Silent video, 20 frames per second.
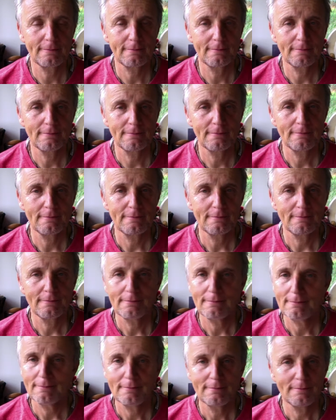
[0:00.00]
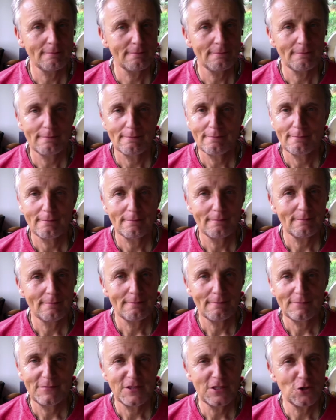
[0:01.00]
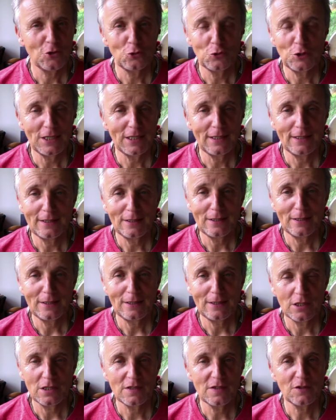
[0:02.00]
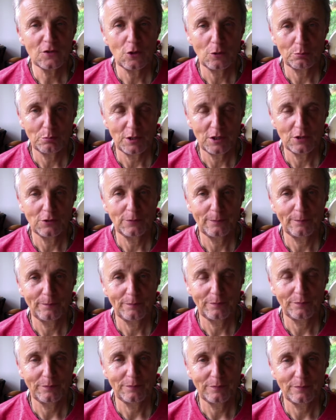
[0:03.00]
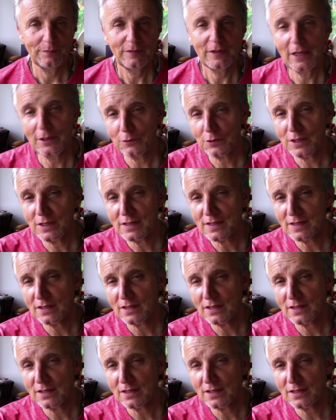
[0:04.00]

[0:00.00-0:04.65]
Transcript: that needs to be sung, most likely by you. It's yours.